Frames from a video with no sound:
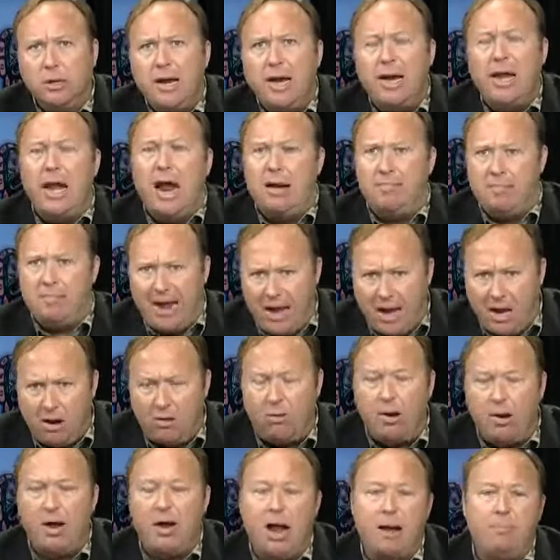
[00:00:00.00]
And I'm
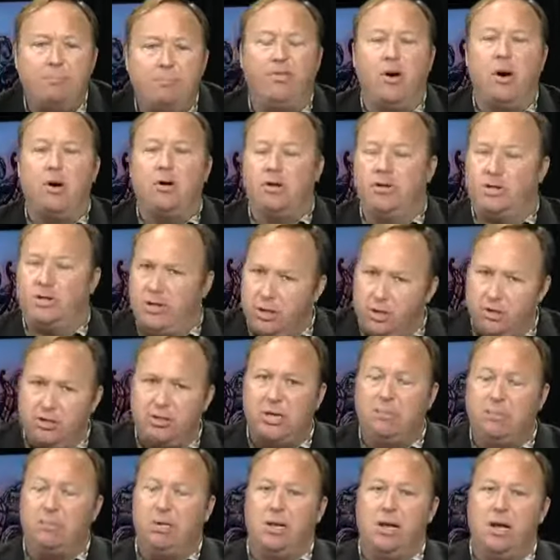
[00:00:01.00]
angry and I'm focused. And here's
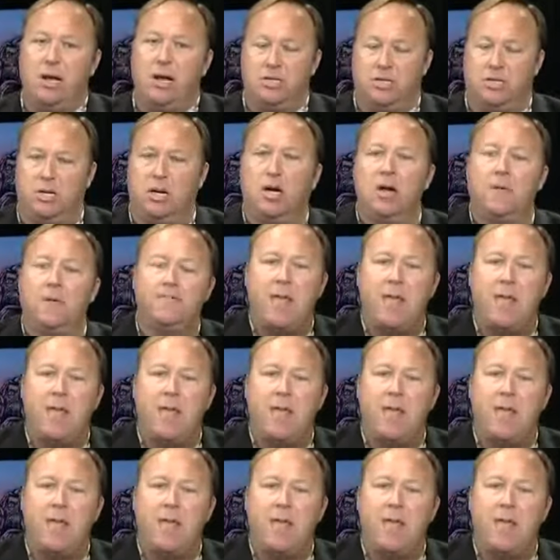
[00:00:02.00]
something else.